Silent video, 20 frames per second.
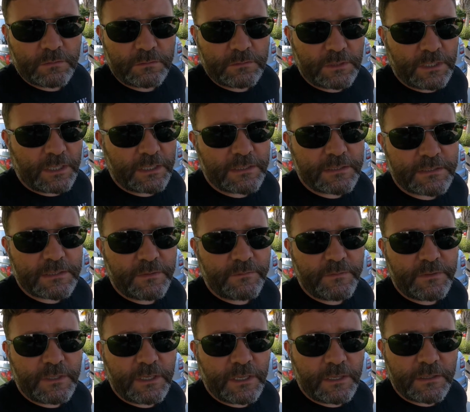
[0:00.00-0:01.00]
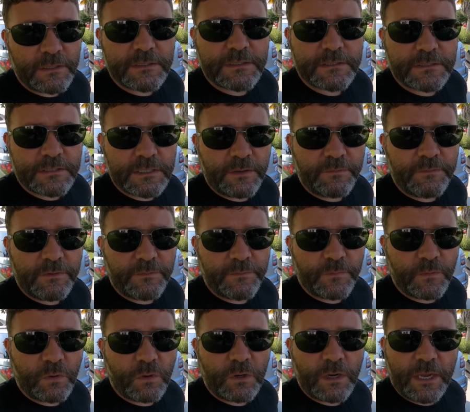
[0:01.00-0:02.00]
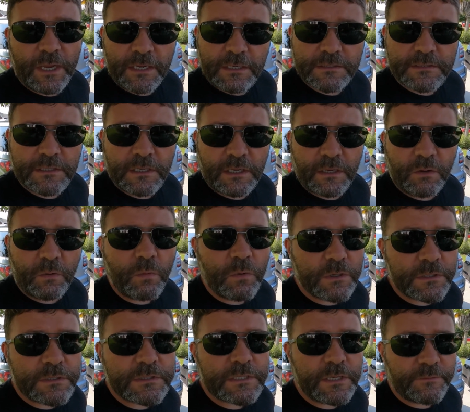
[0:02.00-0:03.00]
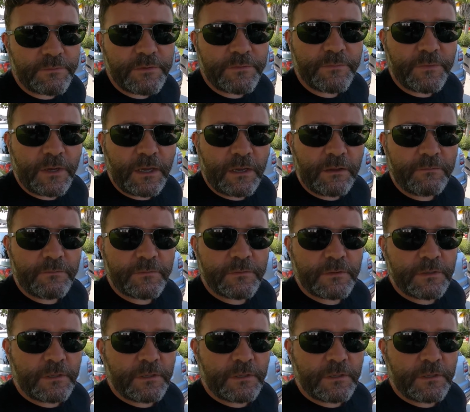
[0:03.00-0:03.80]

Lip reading: not a 78. It's a 74 XL 175.